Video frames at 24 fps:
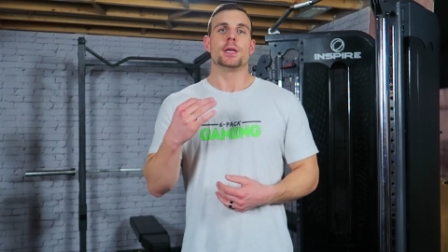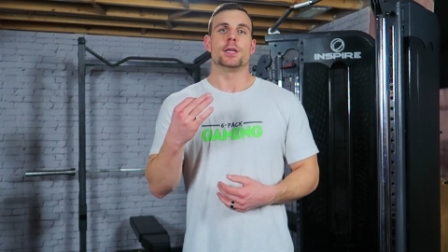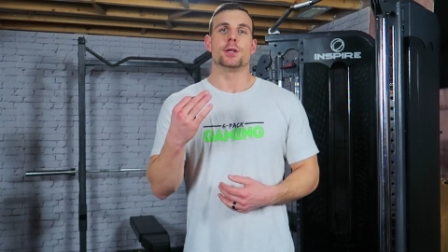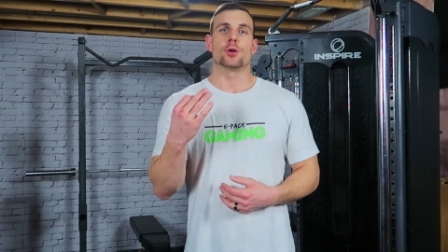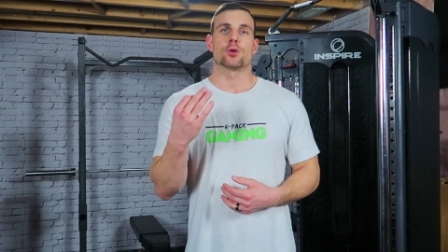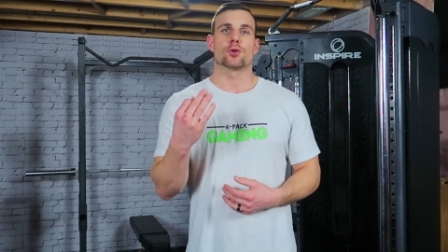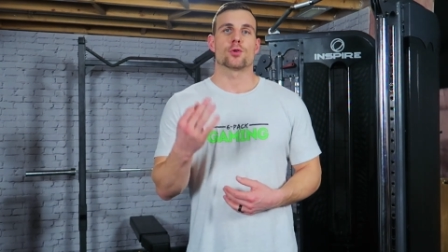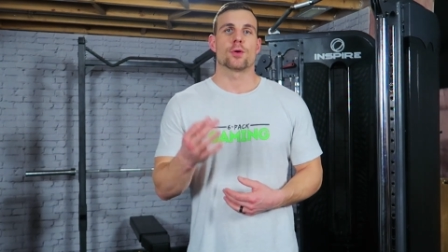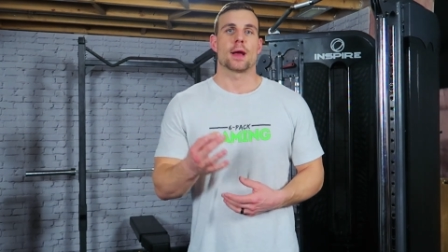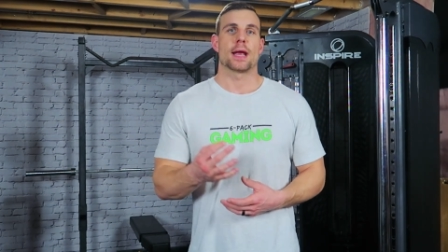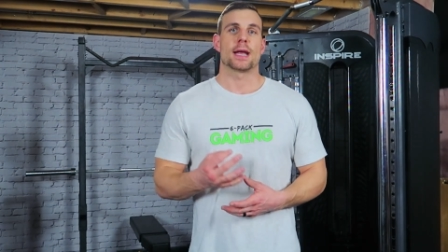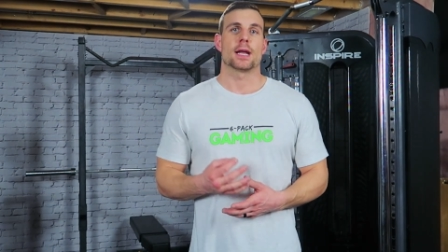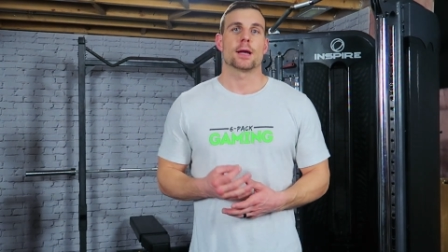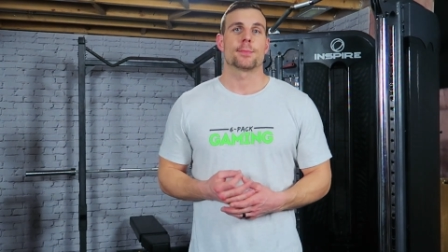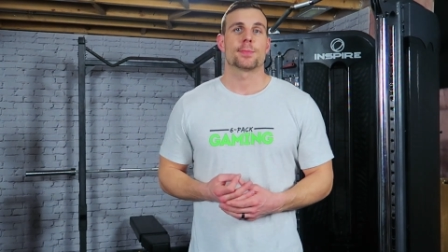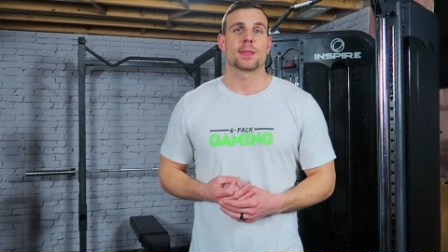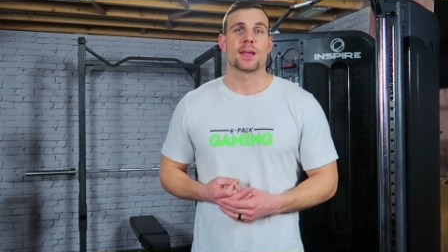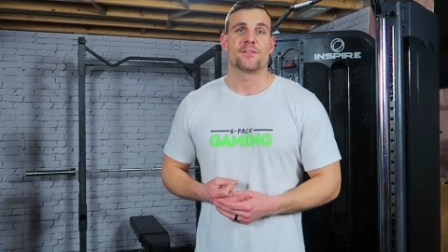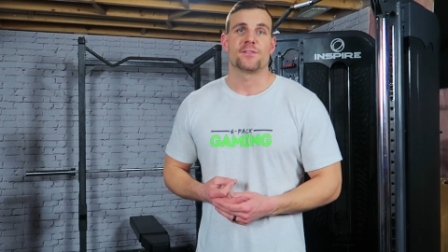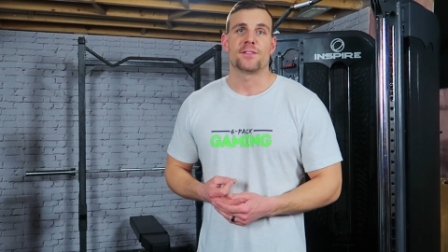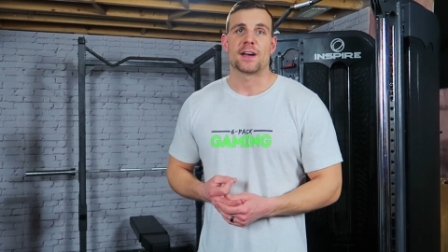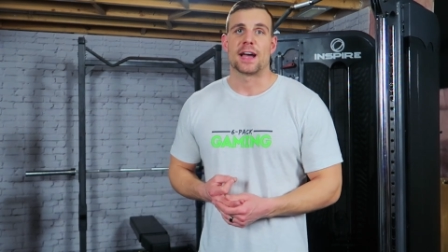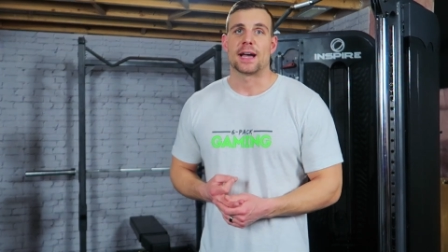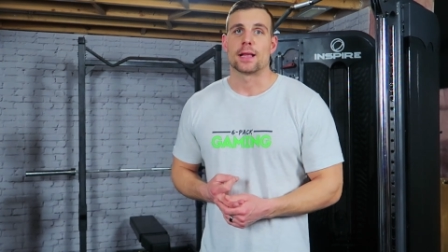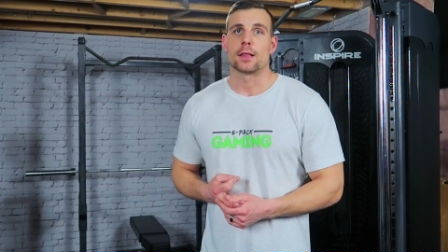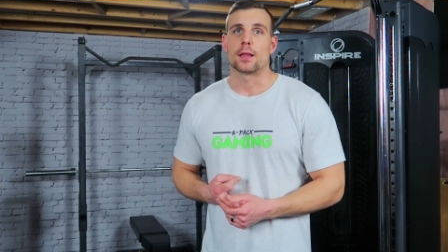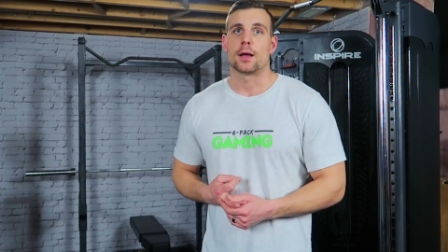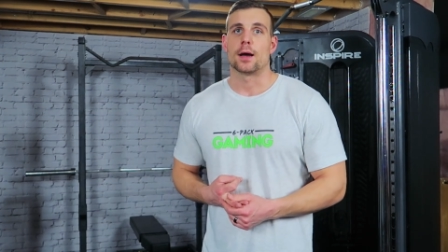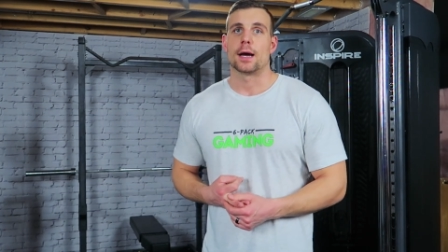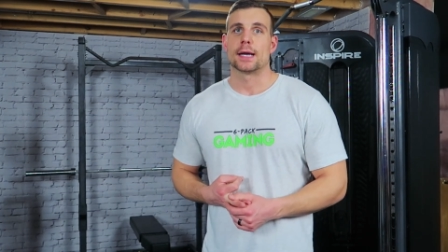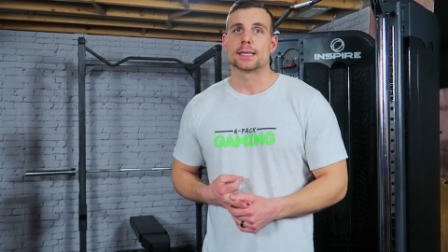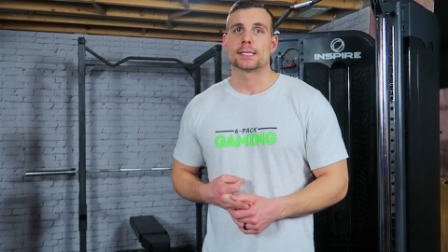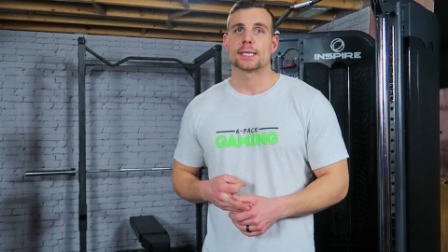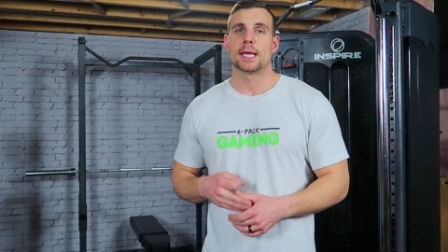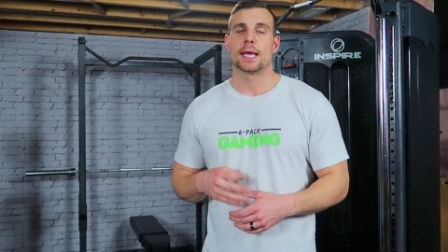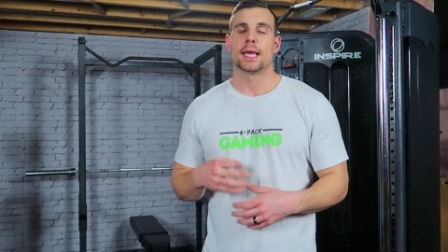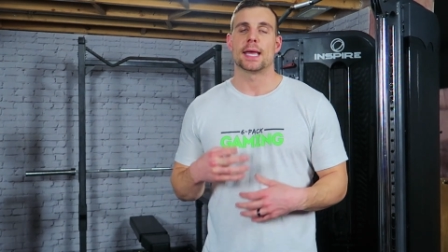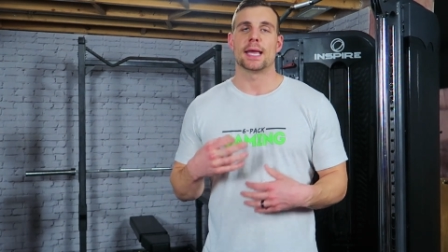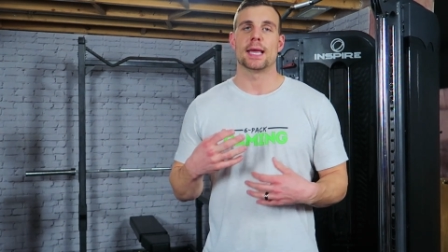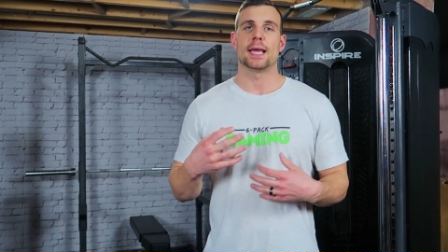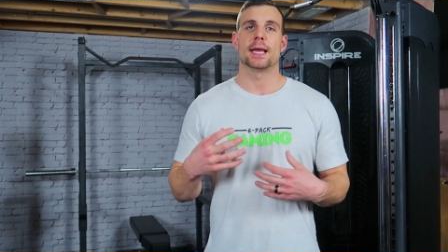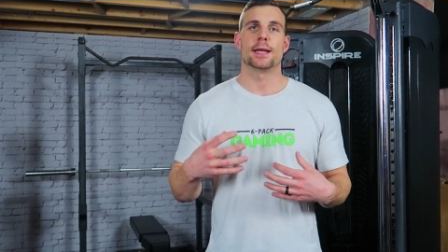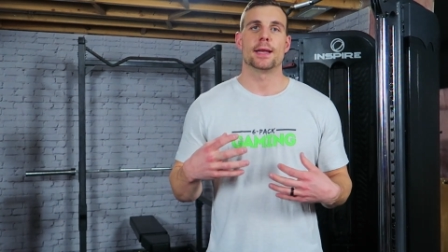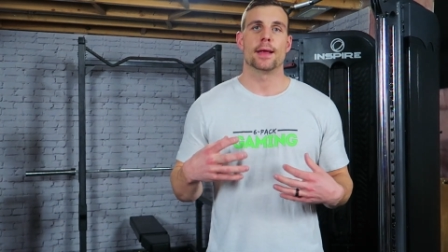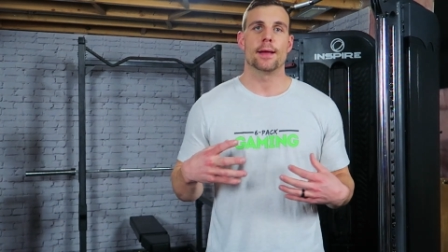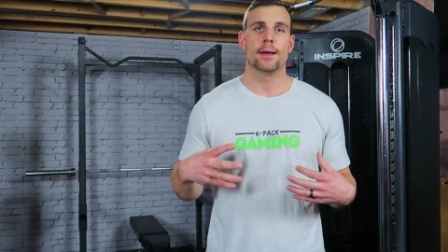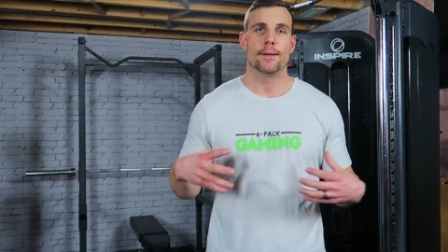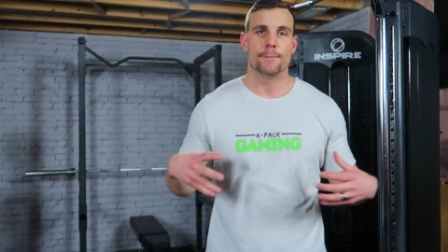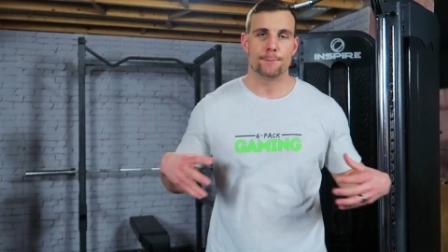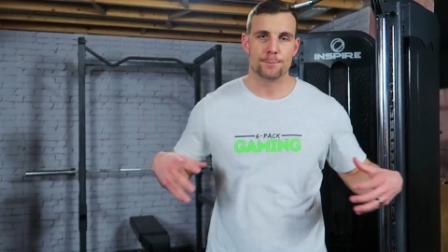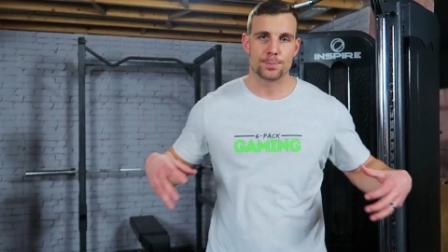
you know, crank up that fat loss and